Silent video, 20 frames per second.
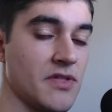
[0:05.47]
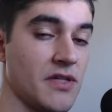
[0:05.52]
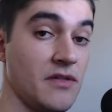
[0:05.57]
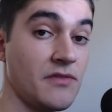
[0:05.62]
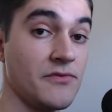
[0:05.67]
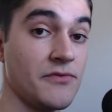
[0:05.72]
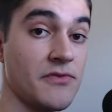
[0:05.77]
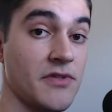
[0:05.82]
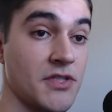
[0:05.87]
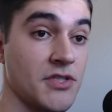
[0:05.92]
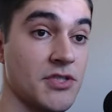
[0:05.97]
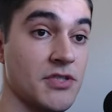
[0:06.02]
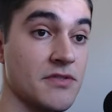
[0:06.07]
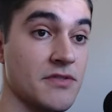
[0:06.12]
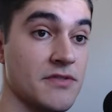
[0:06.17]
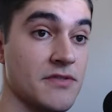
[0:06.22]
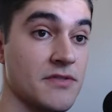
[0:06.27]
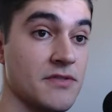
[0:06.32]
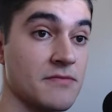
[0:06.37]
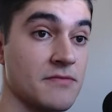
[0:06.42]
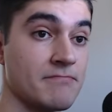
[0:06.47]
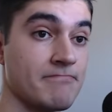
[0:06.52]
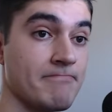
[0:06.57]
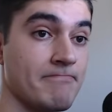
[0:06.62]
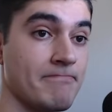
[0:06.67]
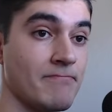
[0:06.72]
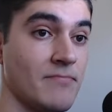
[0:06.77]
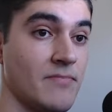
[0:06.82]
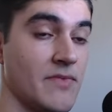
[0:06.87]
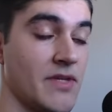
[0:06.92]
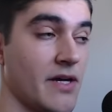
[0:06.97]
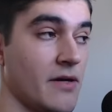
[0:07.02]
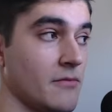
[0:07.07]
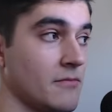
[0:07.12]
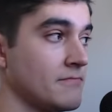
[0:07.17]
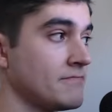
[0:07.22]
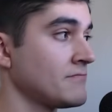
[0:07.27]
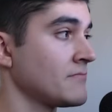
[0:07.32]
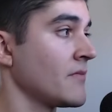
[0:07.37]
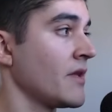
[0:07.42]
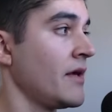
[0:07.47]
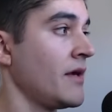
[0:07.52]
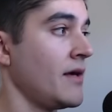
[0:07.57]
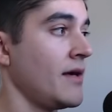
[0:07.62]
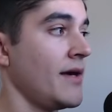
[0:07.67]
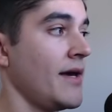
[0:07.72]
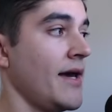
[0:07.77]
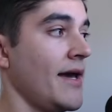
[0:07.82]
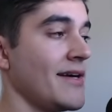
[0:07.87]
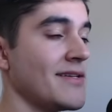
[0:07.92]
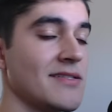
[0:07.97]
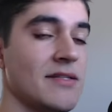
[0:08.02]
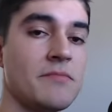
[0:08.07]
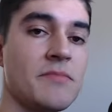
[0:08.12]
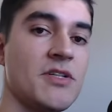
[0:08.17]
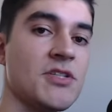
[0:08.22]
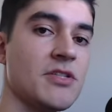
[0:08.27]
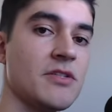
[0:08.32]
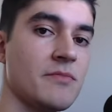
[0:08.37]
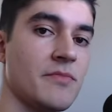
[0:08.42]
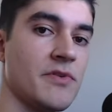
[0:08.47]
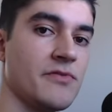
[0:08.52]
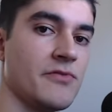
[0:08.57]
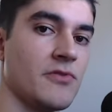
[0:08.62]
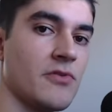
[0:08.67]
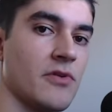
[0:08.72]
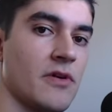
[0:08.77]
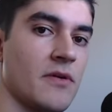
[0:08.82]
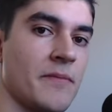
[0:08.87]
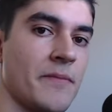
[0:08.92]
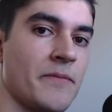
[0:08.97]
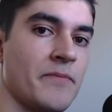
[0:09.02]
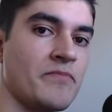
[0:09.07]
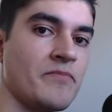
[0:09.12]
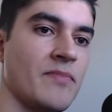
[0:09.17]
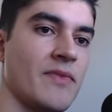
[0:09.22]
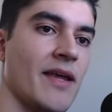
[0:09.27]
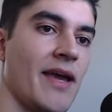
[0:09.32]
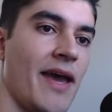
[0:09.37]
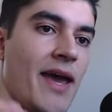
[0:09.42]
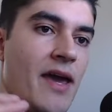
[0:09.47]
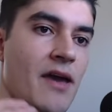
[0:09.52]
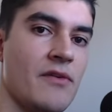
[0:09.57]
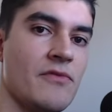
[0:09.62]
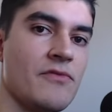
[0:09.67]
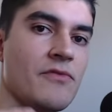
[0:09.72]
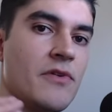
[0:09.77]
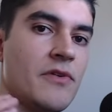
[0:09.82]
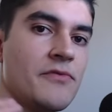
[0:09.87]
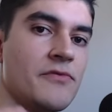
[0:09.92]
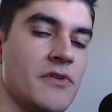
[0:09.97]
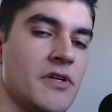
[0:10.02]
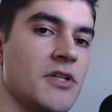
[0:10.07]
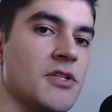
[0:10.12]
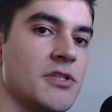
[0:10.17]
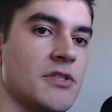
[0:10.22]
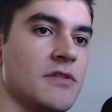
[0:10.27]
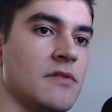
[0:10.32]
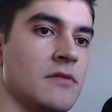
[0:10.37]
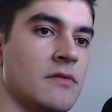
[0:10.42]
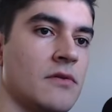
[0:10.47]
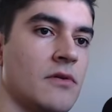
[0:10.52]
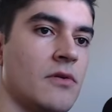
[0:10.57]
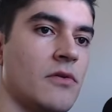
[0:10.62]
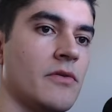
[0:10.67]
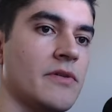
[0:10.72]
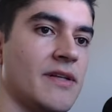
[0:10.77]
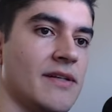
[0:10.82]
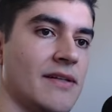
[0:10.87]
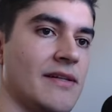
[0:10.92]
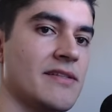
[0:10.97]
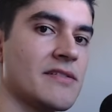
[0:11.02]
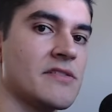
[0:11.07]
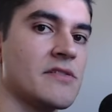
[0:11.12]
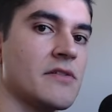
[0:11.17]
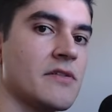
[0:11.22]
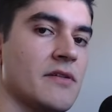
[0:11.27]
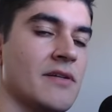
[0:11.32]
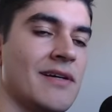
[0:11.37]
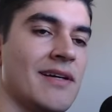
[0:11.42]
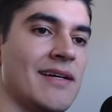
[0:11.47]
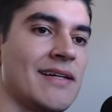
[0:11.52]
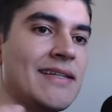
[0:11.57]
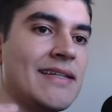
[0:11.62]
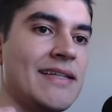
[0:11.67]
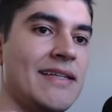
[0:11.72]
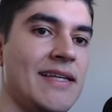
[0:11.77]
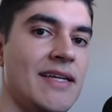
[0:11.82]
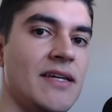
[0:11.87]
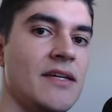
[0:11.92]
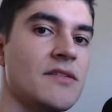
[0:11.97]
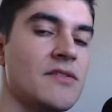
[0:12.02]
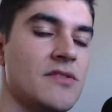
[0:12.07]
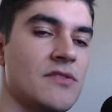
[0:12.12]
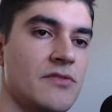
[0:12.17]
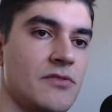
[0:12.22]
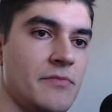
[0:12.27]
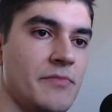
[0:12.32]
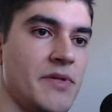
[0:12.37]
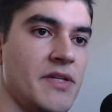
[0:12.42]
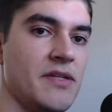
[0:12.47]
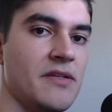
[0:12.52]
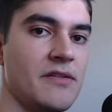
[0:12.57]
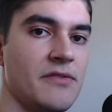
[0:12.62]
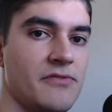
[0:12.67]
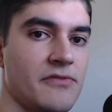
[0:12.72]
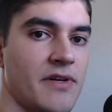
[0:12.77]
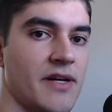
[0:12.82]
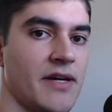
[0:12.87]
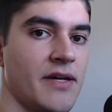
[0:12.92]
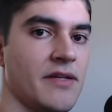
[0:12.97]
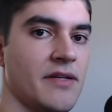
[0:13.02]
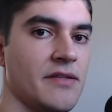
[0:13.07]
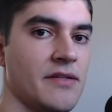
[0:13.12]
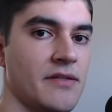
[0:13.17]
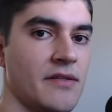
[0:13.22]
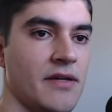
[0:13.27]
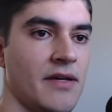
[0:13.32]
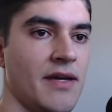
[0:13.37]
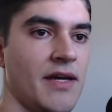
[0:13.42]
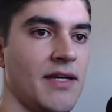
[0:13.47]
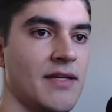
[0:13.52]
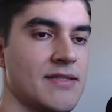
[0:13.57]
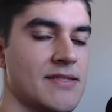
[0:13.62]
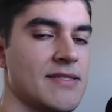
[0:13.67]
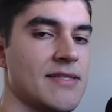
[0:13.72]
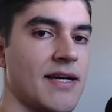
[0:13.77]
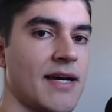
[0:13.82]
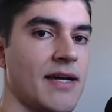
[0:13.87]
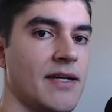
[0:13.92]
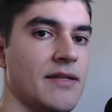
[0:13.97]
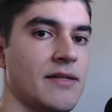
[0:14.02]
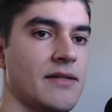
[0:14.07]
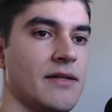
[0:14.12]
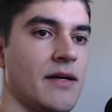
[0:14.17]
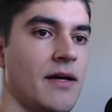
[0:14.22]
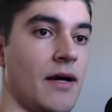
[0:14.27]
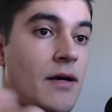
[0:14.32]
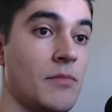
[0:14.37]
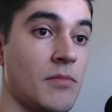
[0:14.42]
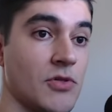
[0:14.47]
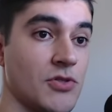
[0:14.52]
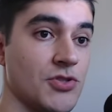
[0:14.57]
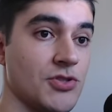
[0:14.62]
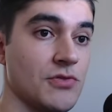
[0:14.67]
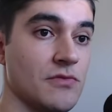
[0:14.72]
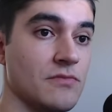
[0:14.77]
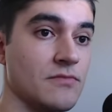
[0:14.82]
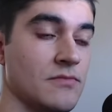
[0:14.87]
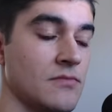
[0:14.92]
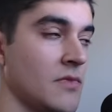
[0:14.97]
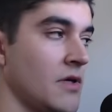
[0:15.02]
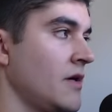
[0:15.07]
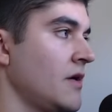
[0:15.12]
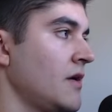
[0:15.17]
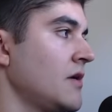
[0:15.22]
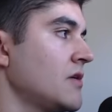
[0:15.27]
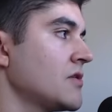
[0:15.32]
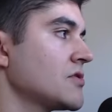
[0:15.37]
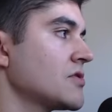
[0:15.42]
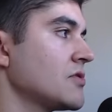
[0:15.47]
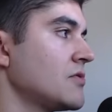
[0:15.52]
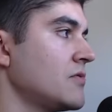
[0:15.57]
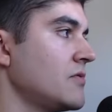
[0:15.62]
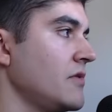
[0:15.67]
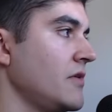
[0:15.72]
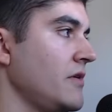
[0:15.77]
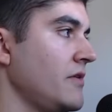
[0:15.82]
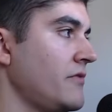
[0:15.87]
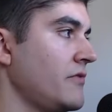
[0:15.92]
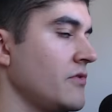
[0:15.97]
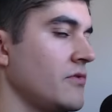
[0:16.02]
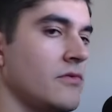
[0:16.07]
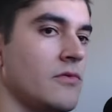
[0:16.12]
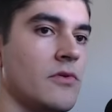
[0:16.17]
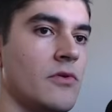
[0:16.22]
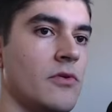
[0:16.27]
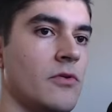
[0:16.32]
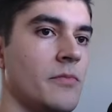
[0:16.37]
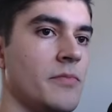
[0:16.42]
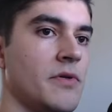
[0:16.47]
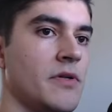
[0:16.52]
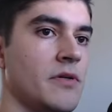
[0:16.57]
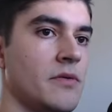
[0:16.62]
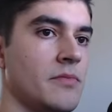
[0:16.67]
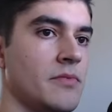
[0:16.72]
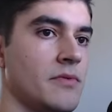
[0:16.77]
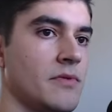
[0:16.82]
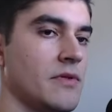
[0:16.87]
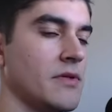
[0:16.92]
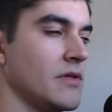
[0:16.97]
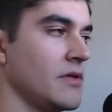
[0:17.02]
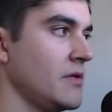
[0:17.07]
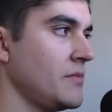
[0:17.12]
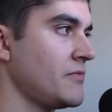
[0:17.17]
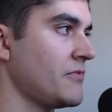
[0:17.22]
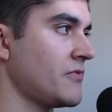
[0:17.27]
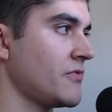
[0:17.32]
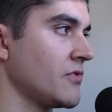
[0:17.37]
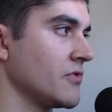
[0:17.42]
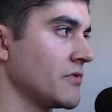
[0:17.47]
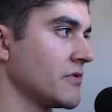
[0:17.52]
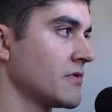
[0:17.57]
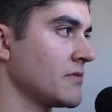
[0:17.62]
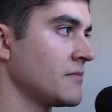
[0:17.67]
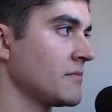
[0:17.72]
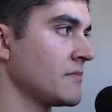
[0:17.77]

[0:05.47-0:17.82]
and functions. Now, as I mentioned before, every function on Elixir needs to be defined inside a module. So if you open up the lib folder,